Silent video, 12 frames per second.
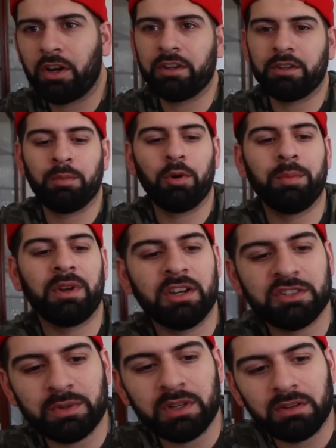Alright, the moment I
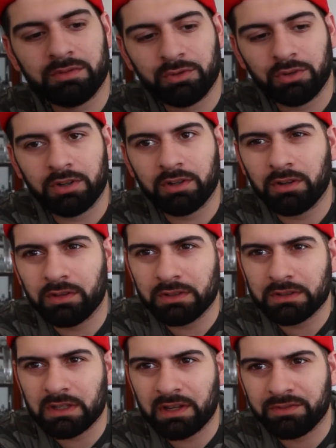was waiting for. All
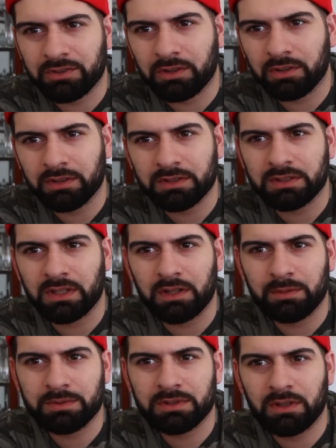this, after all this
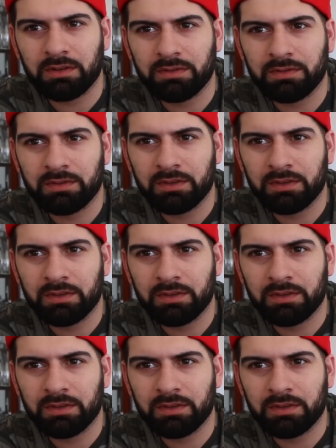setup stuff.